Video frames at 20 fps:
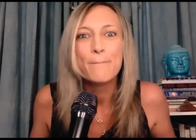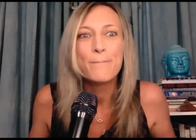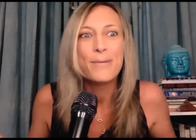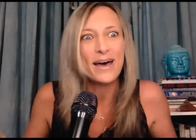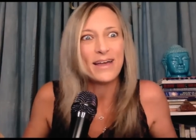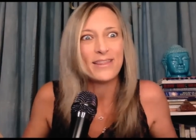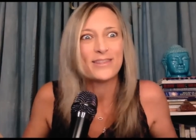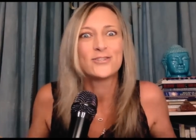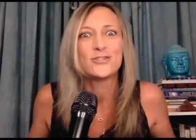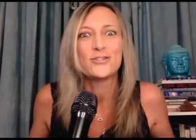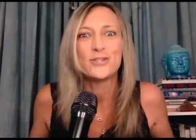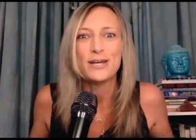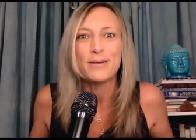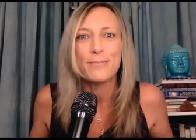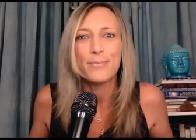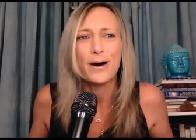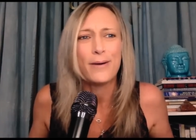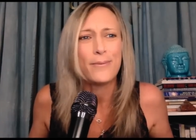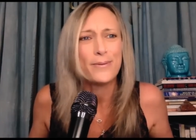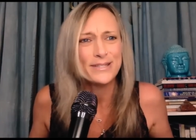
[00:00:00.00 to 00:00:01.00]

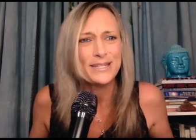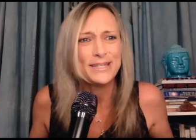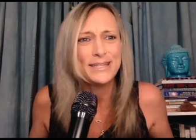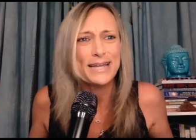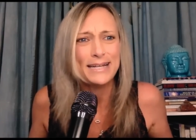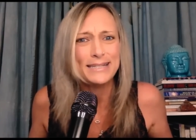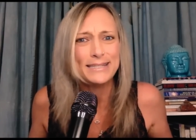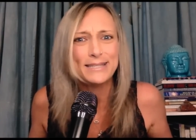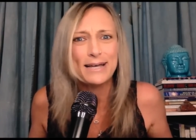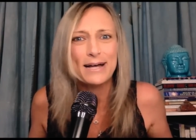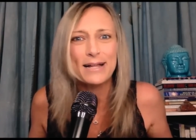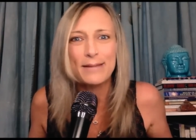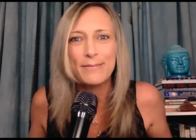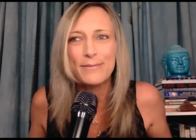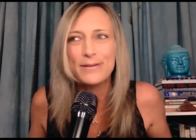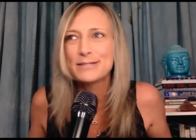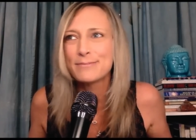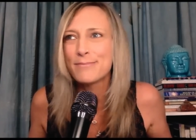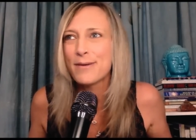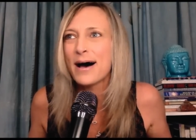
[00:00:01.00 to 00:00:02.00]
Bathsheba wasn't that
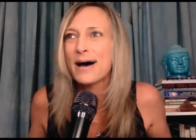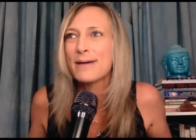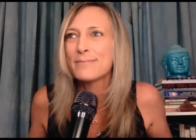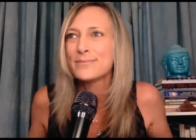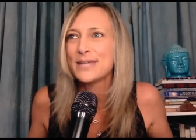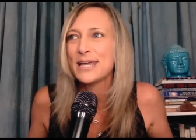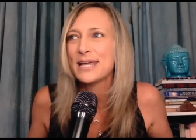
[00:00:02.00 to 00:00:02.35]
Solomon's mom?